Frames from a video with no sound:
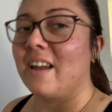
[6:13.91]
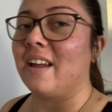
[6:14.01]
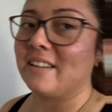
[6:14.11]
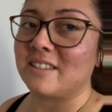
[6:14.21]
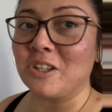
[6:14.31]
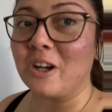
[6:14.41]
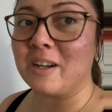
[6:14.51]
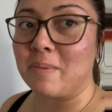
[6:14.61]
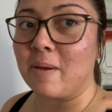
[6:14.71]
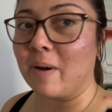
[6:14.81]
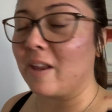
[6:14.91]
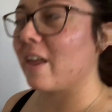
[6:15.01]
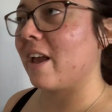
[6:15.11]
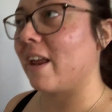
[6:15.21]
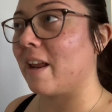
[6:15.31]
It's starting to be worth
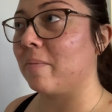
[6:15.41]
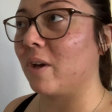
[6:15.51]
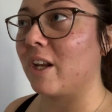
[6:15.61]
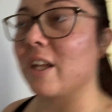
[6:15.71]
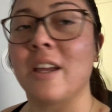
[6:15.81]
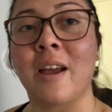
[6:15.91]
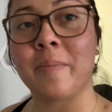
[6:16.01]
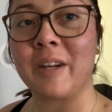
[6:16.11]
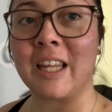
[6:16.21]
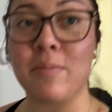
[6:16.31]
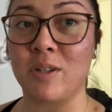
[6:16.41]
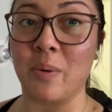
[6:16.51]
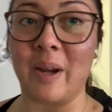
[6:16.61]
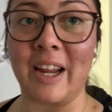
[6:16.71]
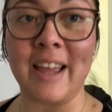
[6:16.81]
it, and I'm gonna keep
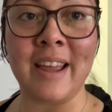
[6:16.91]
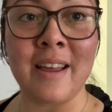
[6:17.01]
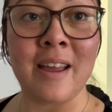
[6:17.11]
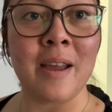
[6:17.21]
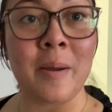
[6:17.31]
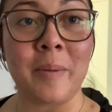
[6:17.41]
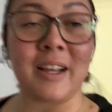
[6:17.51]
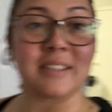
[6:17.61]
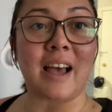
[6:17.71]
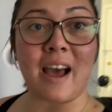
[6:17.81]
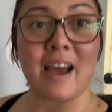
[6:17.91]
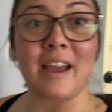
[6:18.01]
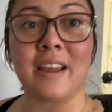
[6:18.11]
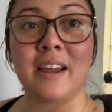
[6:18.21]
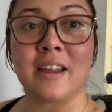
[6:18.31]
doing it because
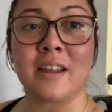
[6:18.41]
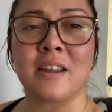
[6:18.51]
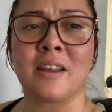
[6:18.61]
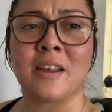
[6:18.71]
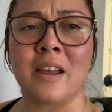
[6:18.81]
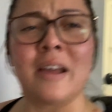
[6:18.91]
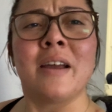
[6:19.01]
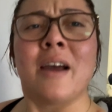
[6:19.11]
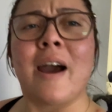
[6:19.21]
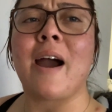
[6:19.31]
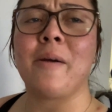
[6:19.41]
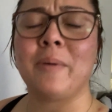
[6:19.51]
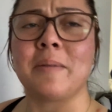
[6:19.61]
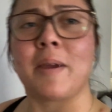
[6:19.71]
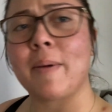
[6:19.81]
I
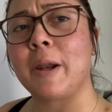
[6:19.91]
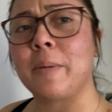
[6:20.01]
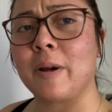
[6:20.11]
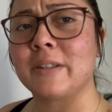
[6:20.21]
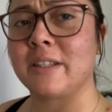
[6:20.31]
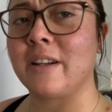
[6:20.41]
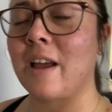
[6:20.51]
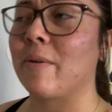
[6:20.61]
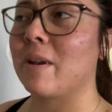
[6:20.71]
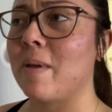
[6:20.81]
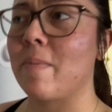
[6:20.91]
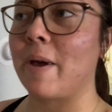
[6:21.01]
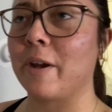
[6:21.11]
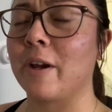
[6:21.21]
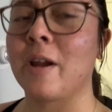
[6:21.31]
want to be a better person. I want to be a
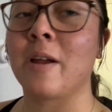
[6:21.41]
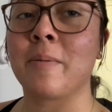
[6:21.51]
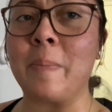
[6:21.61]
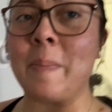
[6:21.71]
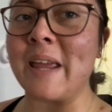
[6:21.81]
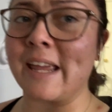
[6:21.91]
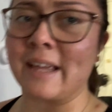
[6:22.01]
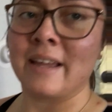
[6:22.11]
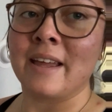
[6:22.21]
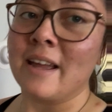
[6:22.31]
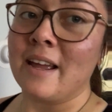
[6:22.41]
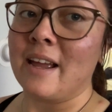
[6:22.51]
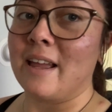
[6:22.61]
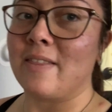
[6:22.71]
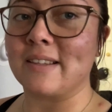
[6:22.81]
better me,
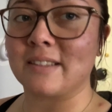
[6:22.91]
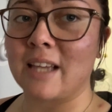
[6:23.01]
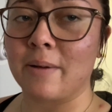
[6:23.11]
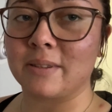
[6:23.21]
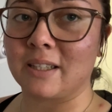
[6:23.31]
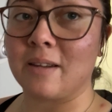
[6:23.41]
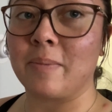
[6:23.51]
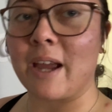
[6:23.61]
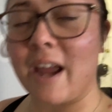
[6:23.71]
and this is how it's gonna be.